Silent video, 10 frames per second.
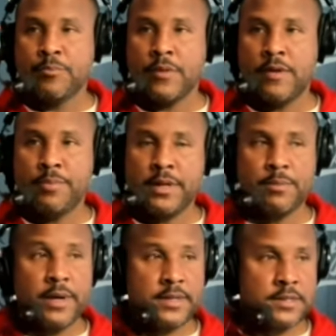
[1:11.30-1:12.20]
of Benning
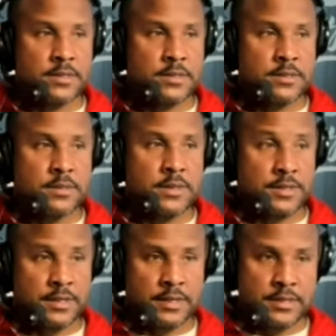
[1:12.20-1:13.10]
Bites is it's
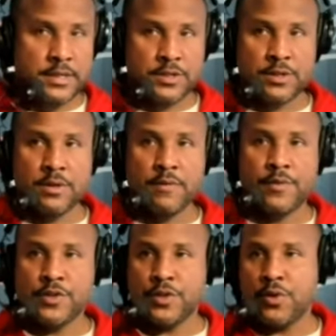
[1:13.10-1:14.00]
an extension of the
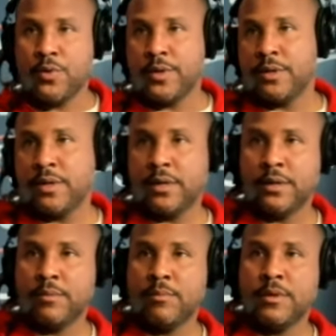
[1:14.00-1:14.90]
show and
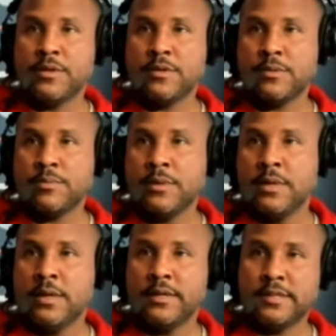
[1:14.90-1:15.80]
uh, a, a,
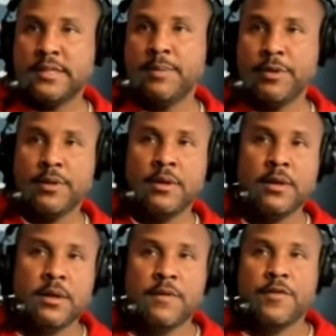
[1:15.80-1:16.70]
a snippet,
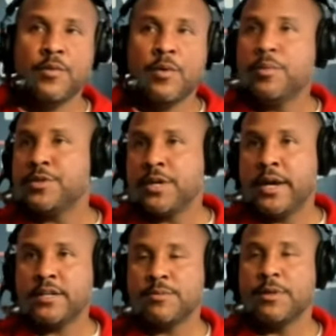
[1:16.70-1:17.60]
if you will. What would you
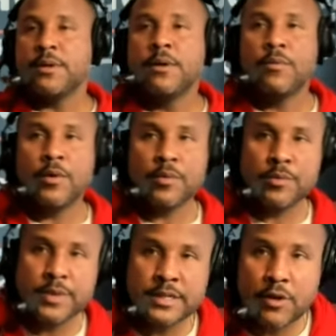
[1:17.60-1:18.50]
ask me? What would
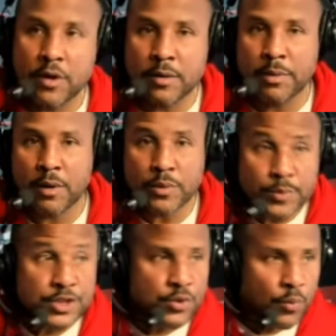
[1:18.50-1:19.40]
we talk about? What
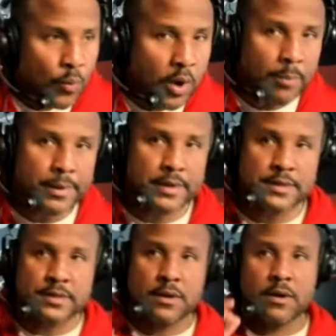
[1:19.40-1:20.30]
would you want me to
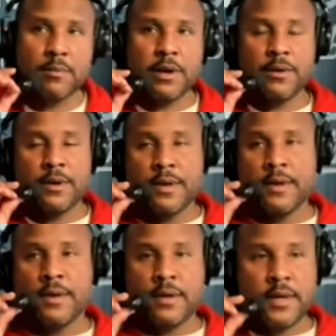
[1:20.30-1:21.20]
talk about
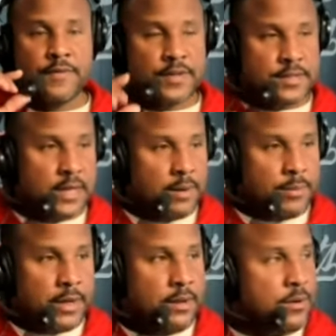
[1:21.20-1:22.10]
if you stop
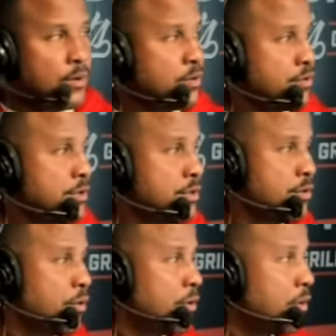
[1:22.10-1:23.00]
me at a grocery
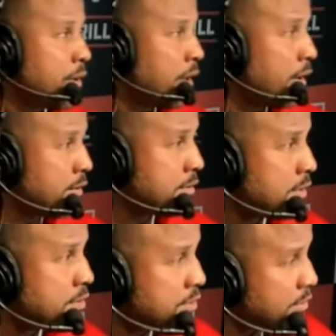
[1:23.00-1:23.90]
store or a gas
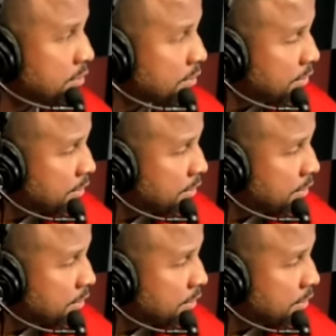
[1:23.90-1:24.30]
station or